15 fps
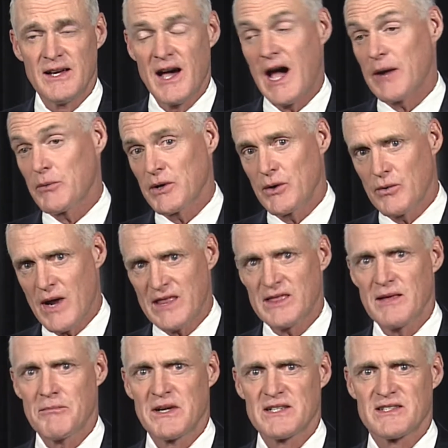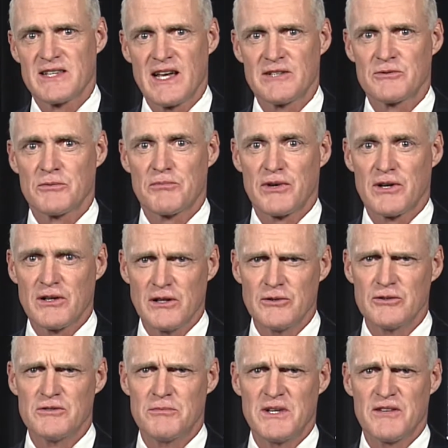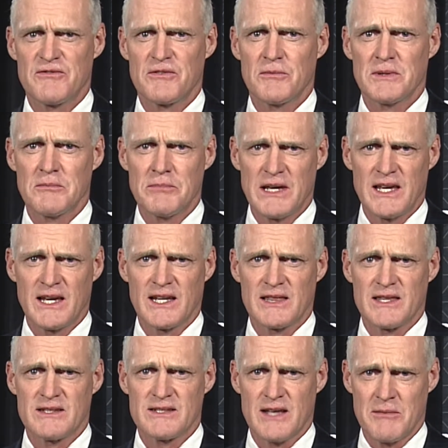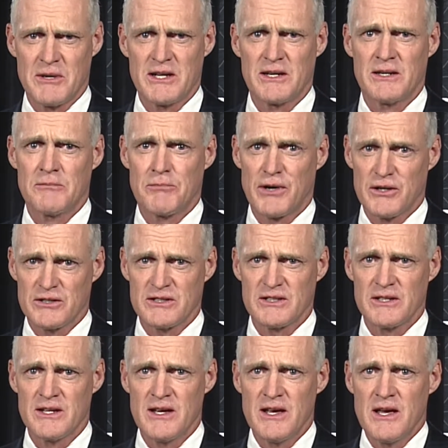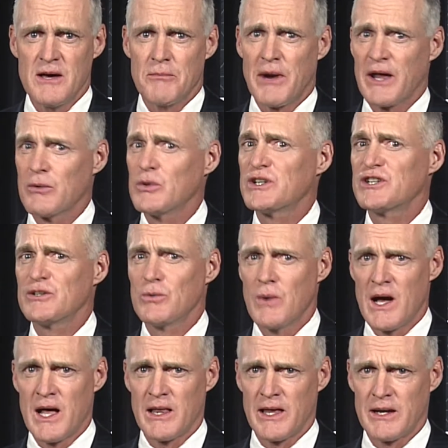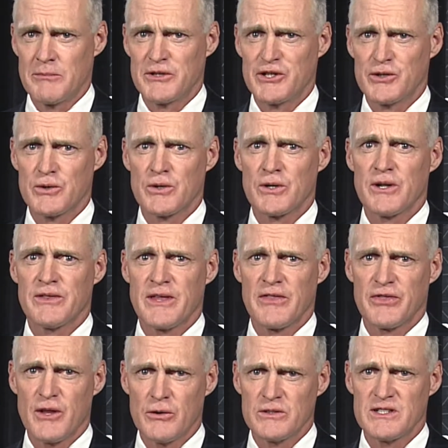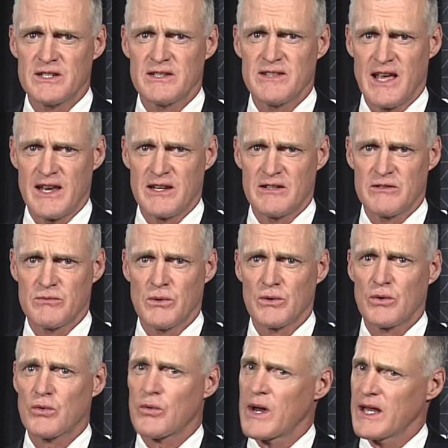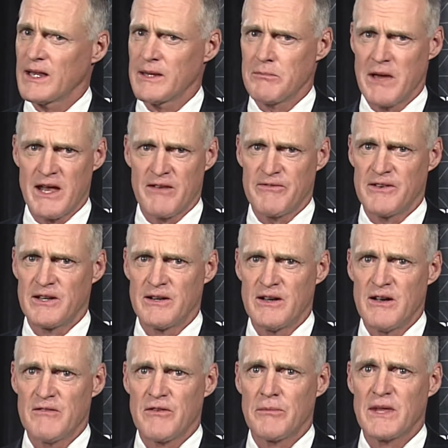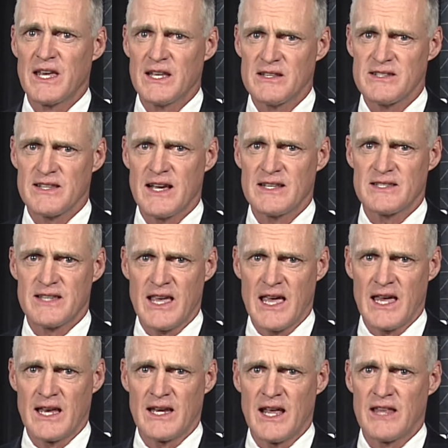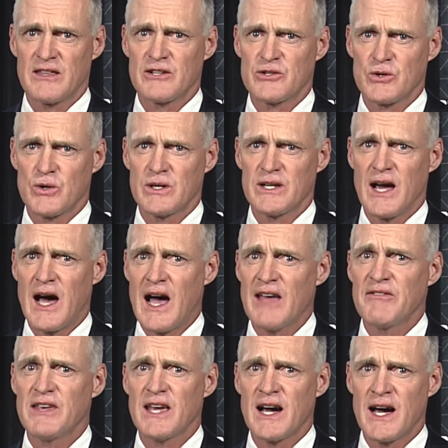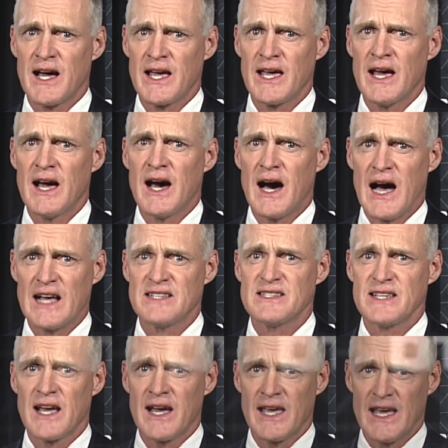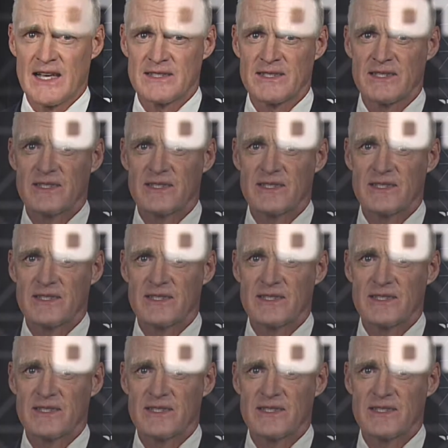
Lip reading: I regret that my schedule precludes me from being at the summit in person, but I wish you well and am sure that those in attendance will greatly benefit from the insights gained at the joint IVI ICIS